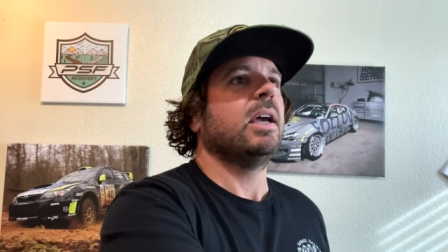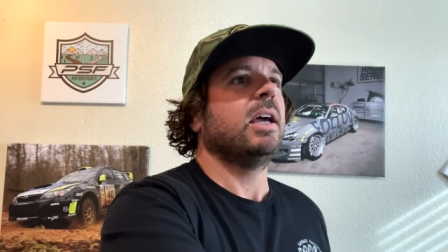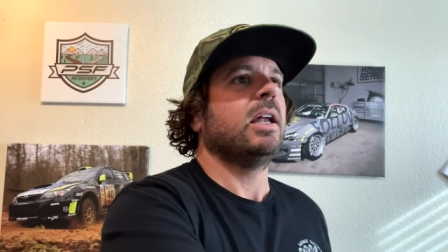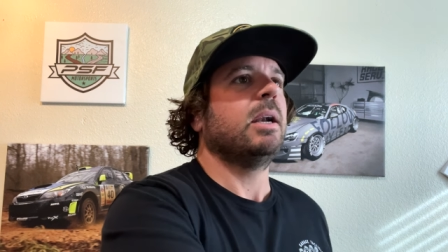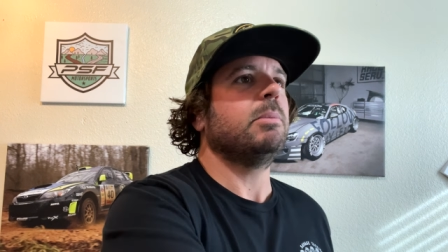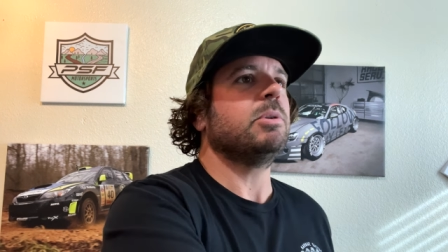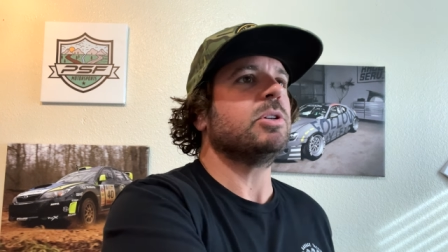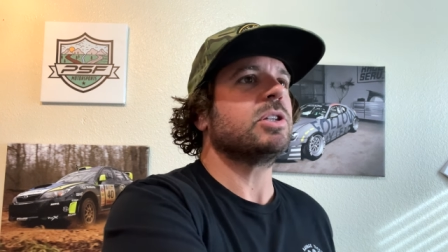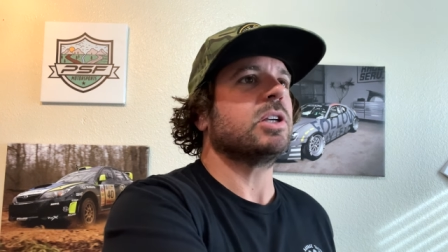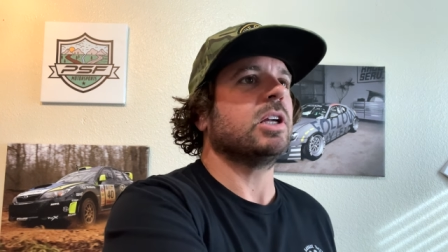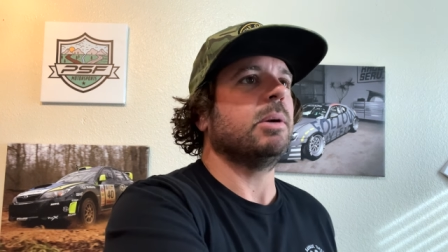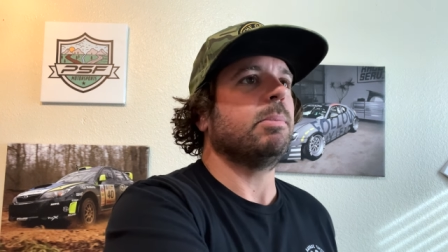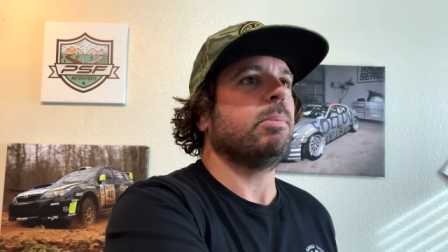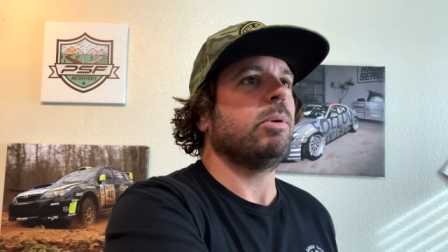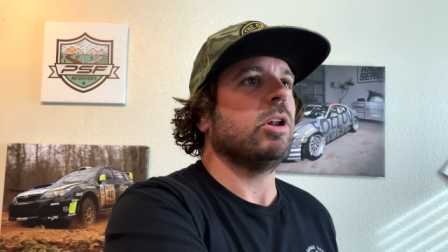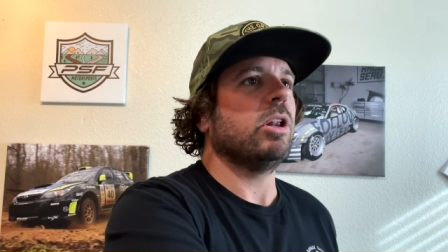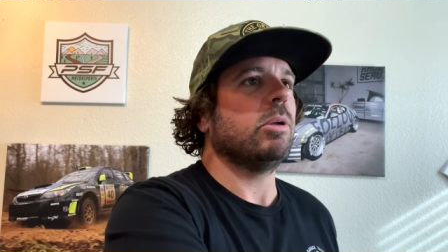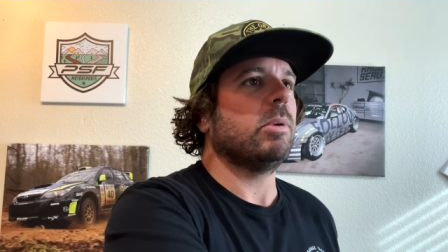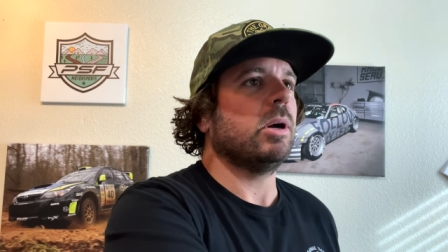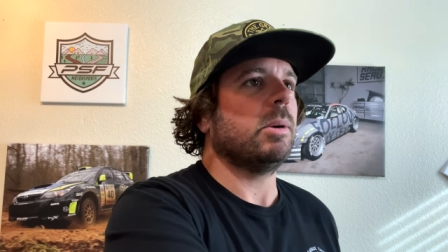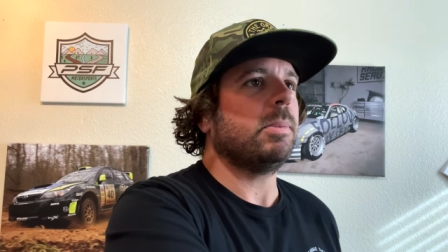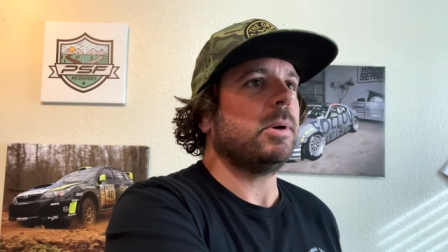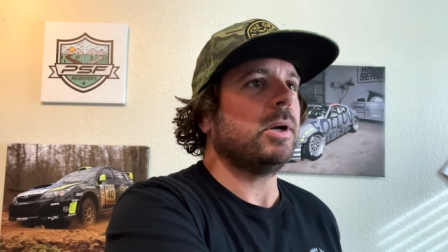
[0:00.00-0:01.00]
I'm just gonna pull
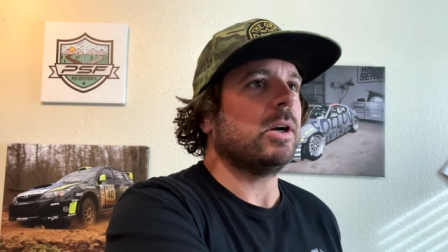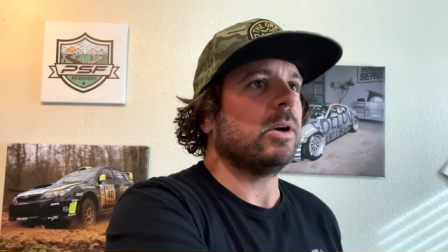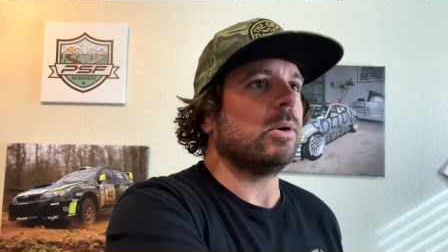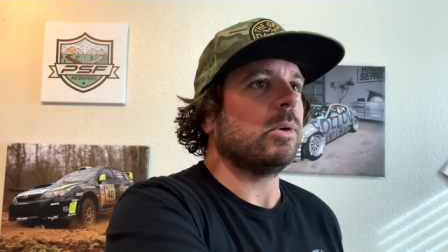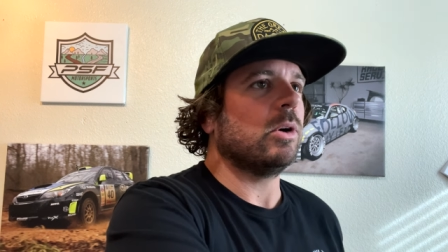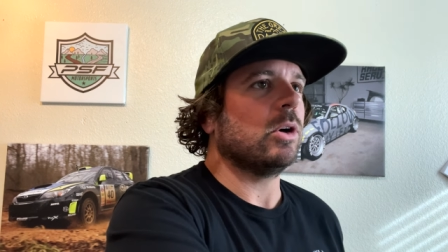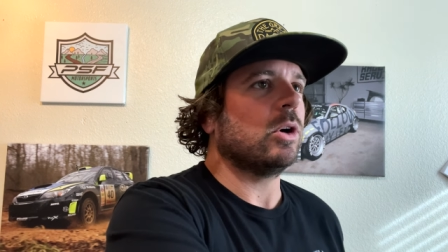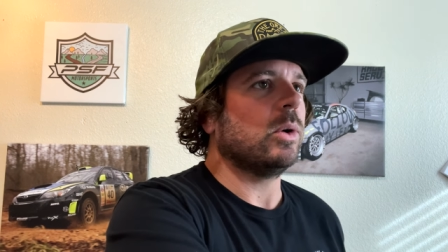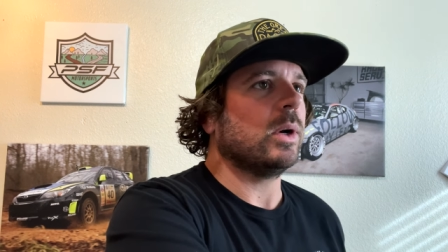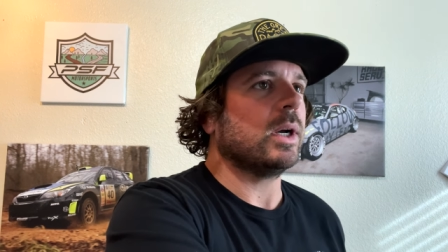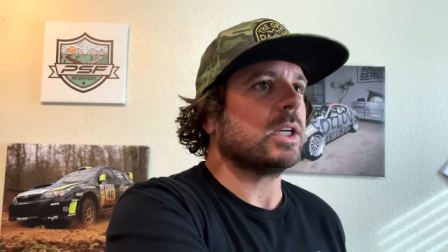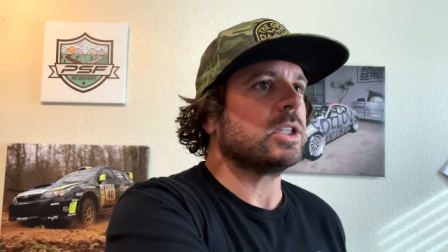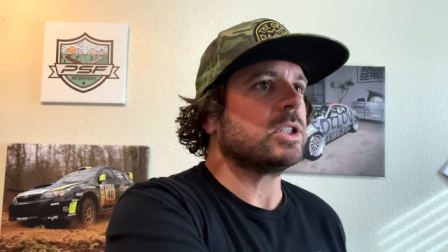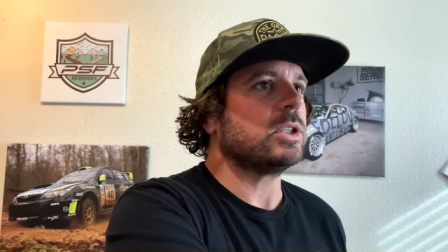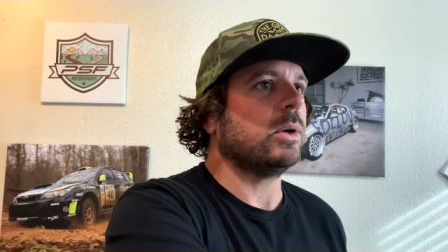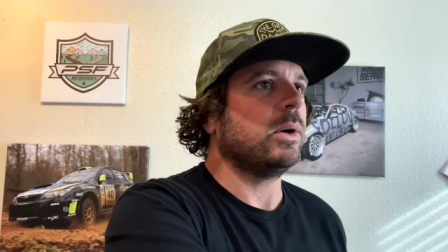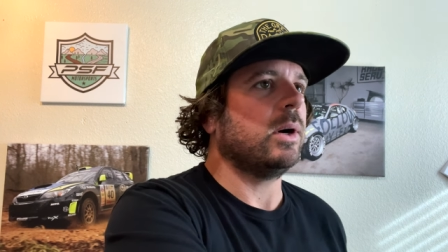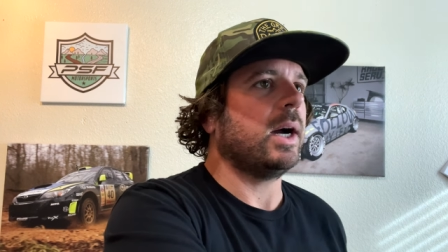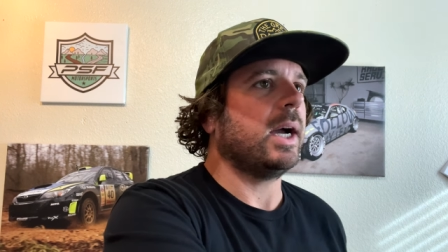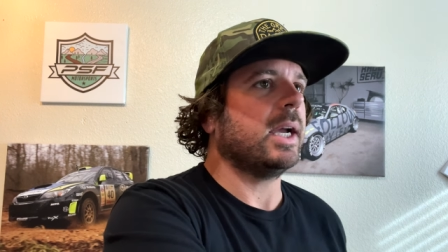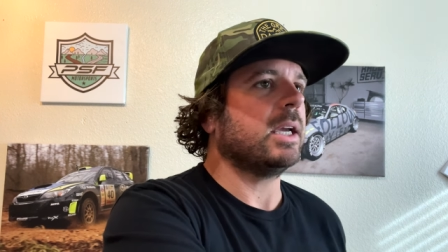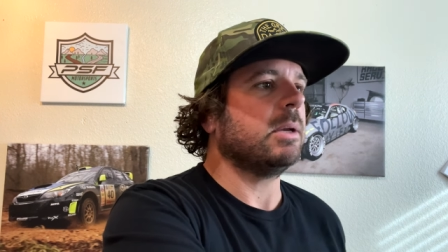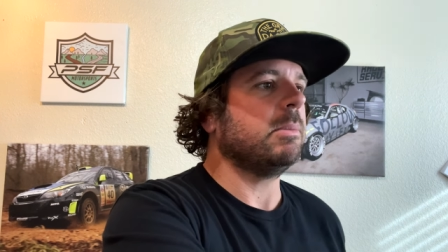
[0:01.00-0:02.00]
them up here real quick so
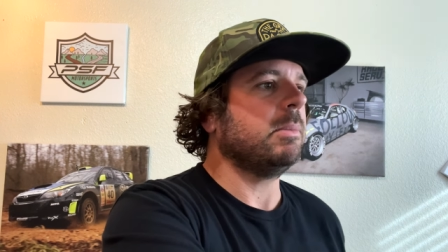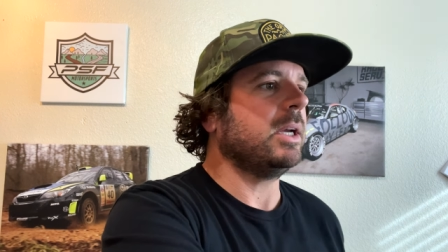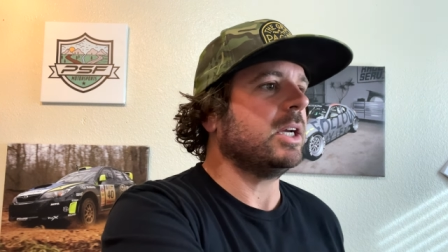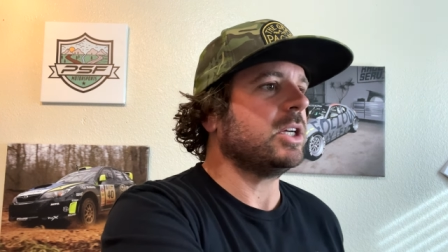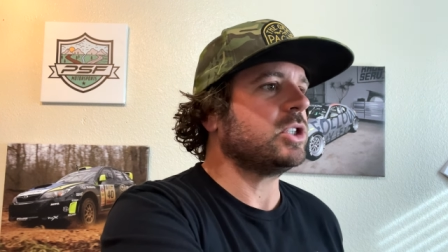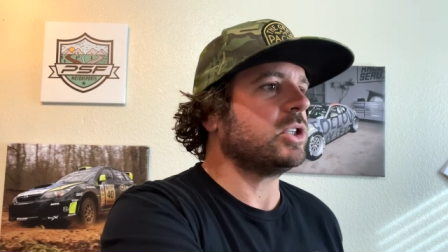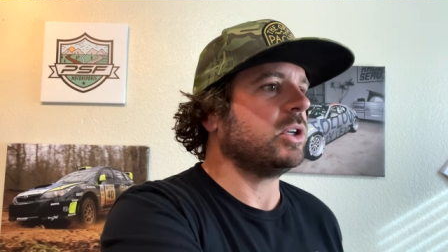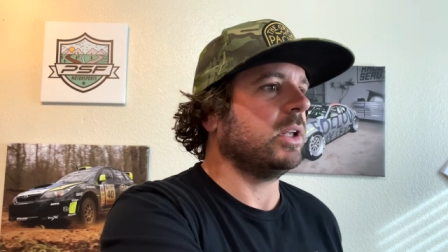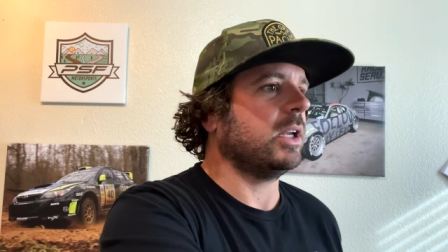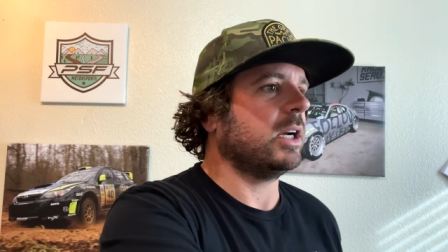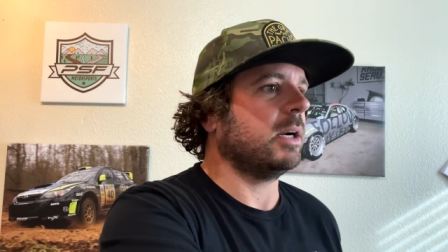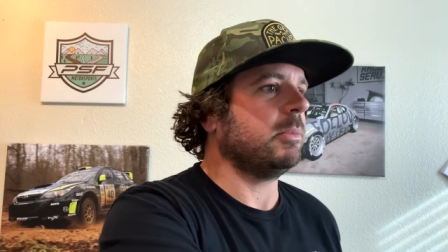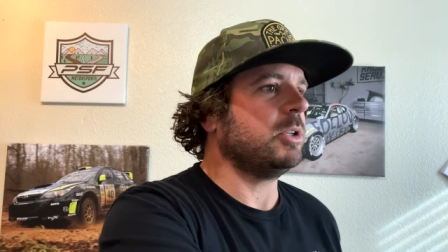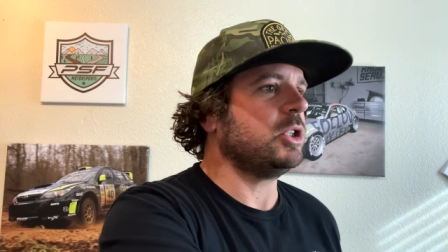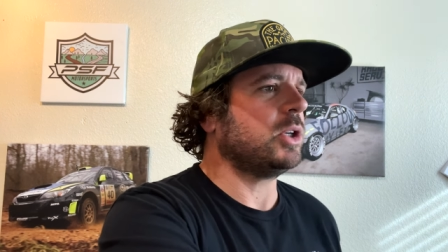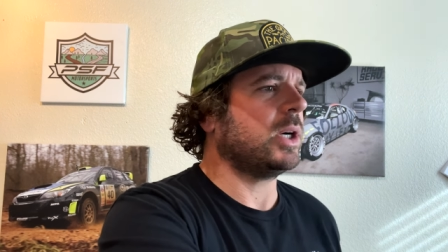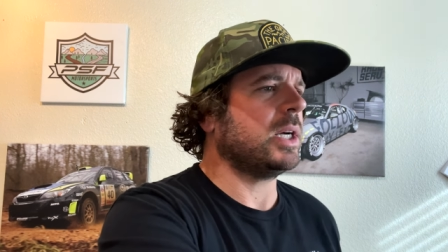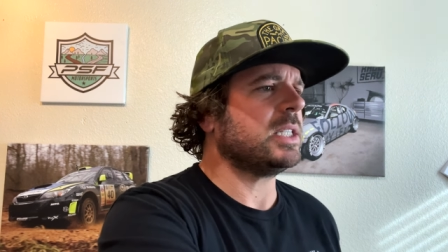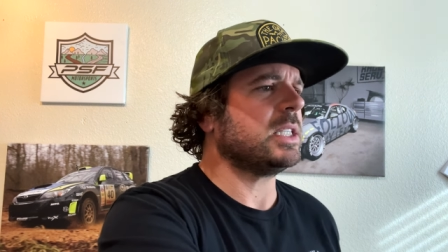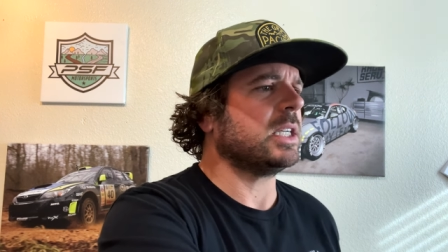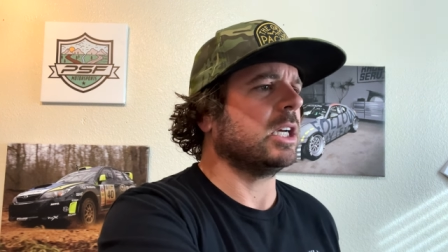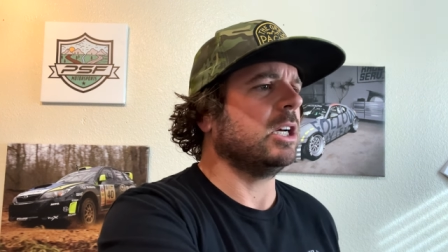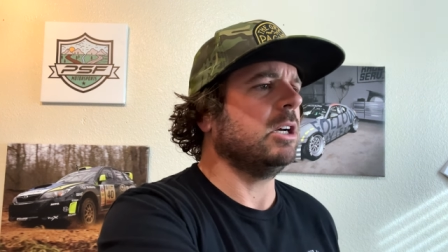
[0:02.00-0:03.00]
I can make sure that I'm
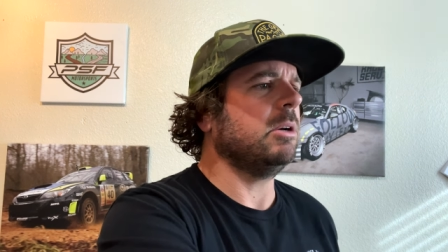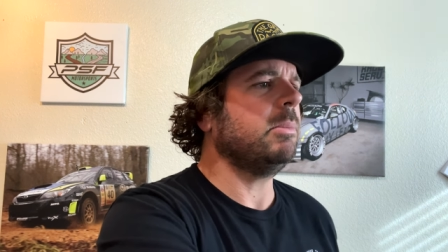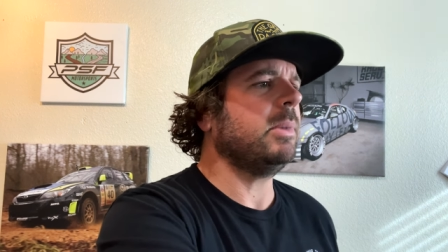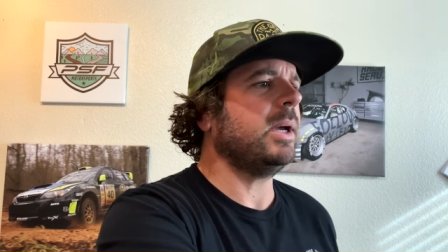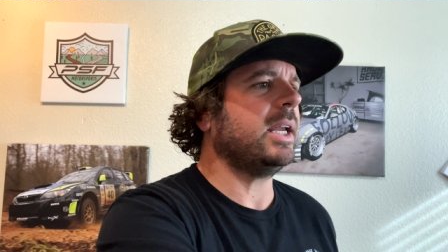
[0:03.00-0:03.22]
addressing them.